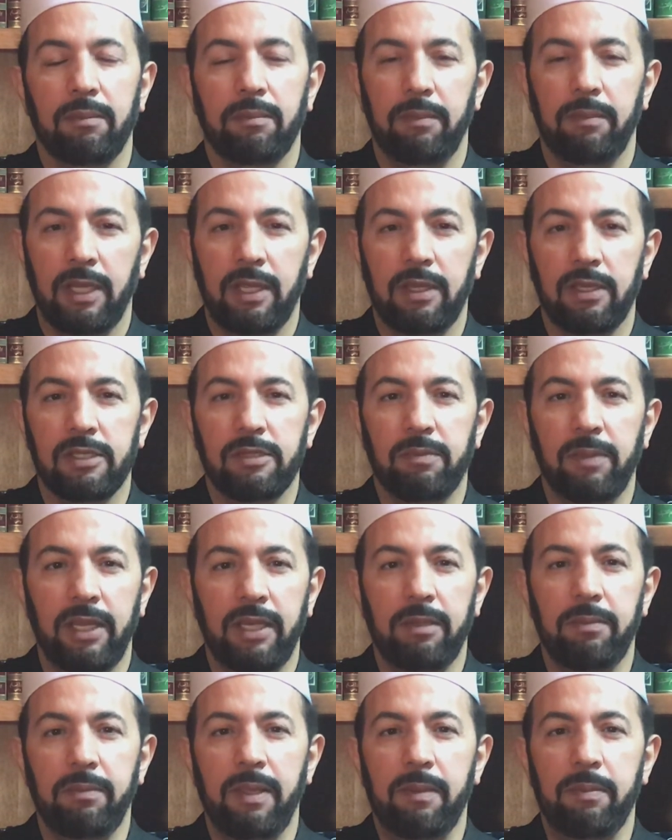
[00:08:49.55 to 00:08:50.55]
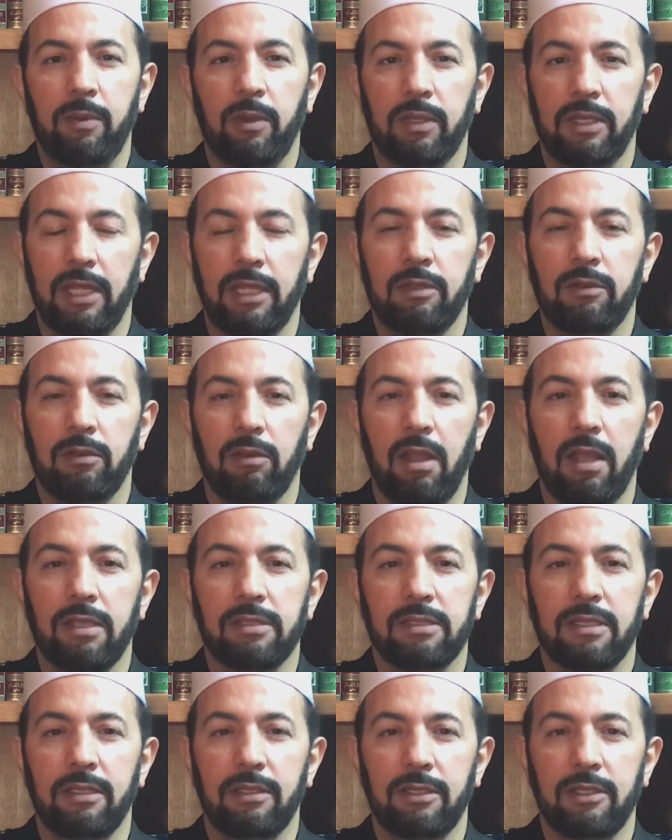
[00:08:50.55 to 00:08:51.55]
because many people get
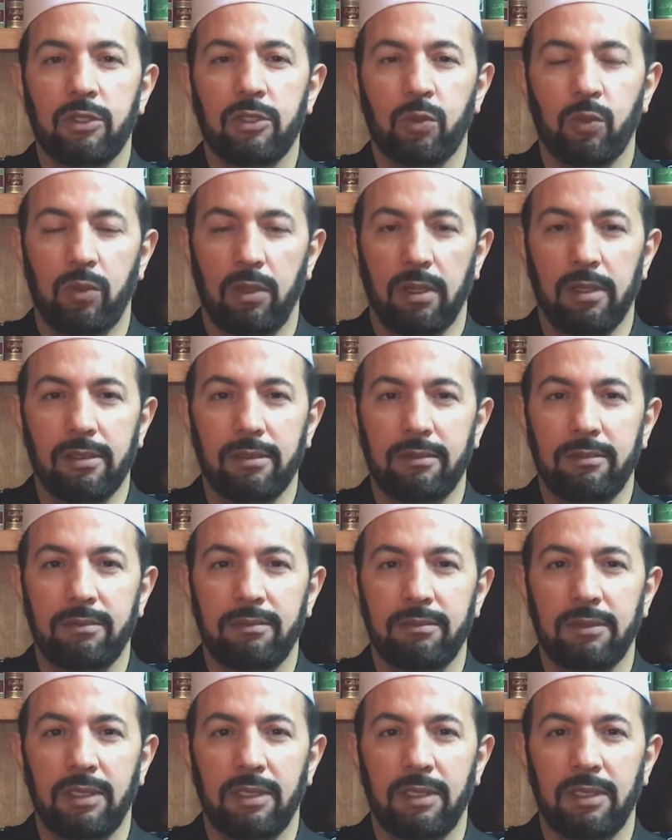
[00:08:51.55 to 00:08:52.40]
lost in this world,